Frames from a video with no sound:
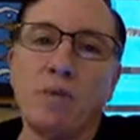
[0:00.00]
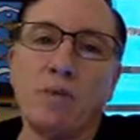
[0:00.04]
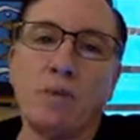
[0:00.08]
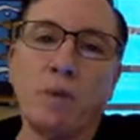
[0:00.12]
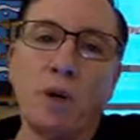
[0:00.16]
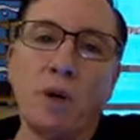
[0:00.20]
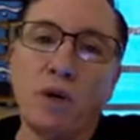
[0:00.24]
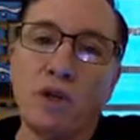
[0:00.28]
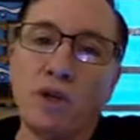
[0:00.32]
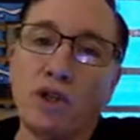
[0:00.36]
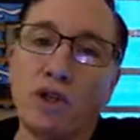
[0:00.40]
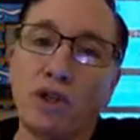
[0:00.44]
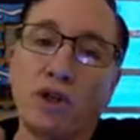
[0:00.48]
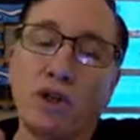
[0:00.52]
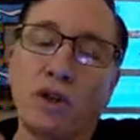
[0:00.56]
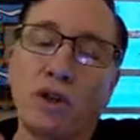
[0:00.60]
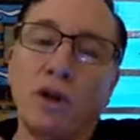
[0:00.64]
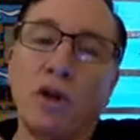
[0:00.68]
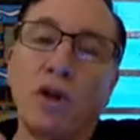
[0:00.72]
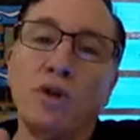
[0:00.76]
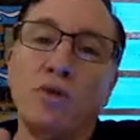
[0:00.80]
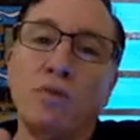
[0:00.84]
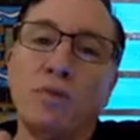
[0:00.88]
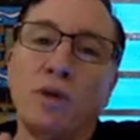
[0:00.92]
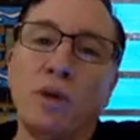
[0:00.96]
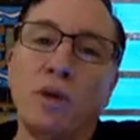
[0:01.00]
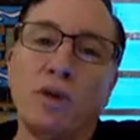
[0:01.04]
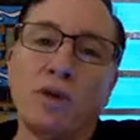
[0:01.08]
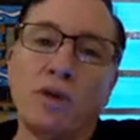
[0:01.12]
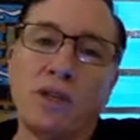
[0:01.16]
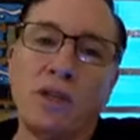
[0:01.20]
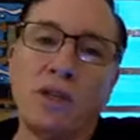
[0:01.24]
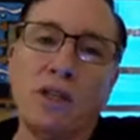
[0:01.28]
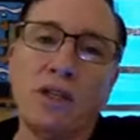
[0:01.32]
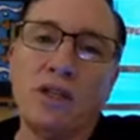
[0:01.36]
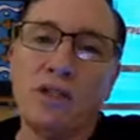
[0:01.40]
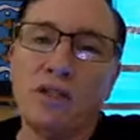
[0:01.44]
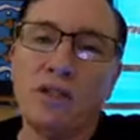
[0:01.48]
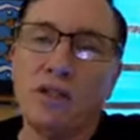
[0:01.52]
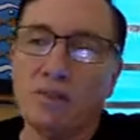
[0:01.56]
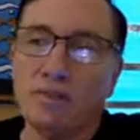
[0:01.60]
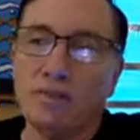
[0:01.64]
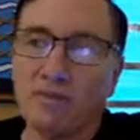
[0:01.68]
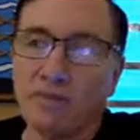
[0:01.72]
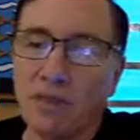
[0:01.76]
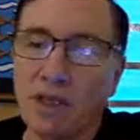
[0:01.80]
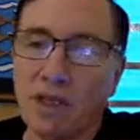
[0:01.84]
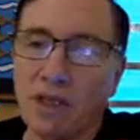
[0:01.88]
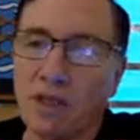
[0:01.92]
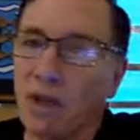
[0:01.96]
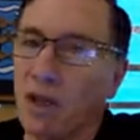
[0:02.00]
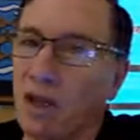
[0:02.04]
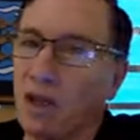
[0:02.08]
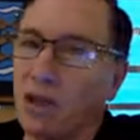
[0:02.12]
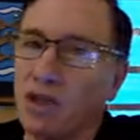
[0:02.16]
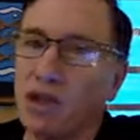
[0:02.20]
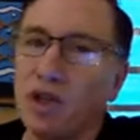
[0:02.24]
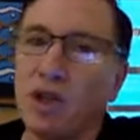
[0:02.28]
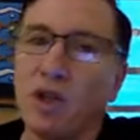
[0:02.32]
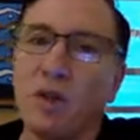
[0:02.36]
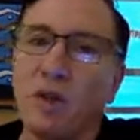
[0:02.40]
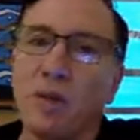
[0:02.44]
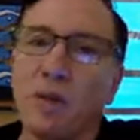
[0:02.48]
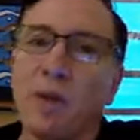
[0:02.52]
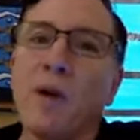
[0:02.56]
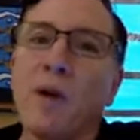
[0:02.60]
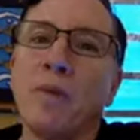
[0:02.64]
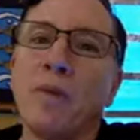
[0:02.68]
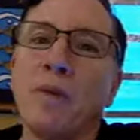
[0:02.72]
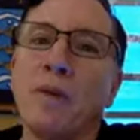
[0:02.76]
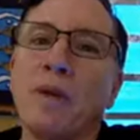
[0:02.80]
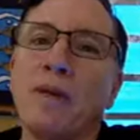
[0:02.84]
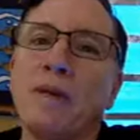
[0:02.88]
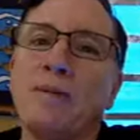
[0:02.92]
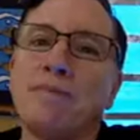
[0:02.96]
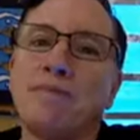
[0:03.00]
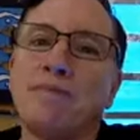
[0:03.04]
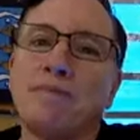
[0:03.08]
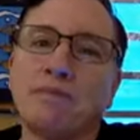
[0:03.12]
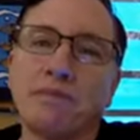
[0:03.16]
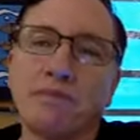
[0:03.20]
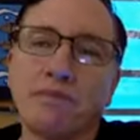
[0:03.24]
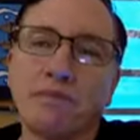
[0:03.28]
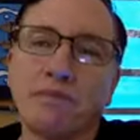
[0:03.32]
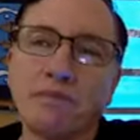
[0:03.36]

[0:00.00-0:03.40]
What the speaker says: post your own postings, as long as they're appropriate.